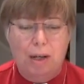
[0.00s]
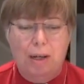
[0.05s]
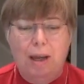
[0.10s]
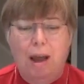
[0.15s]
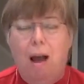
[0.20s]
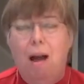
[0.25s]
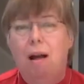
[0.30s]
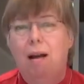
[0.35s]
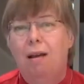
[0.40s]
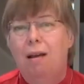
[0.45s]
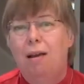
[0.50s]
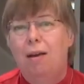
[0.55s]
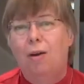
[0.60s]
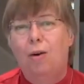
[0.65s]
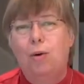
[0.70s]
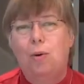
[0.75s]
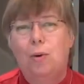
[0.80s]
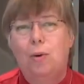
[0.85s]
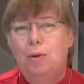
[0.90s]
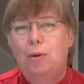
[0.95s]
young and
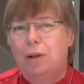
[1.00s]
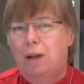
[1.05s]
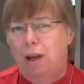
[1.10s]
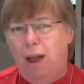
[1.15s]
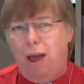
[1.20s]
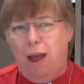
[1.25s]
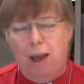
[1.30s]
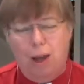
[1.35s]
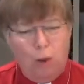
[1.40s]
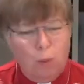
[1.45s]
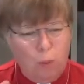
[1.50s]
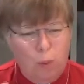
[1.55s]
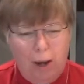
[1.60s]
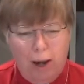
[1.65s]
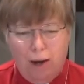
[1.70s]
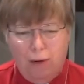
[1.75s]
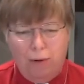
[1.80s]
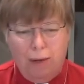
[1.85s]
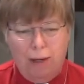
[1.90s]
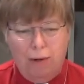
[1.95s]
old alike,
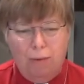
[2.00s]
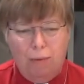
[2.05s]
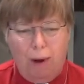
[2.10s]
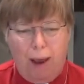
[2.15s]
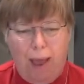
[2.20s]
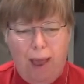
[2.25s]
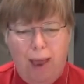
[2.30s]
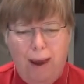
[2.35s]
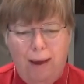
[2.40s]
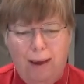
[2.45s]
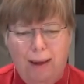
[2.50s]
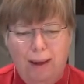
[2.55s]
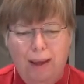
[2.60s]
wearing red.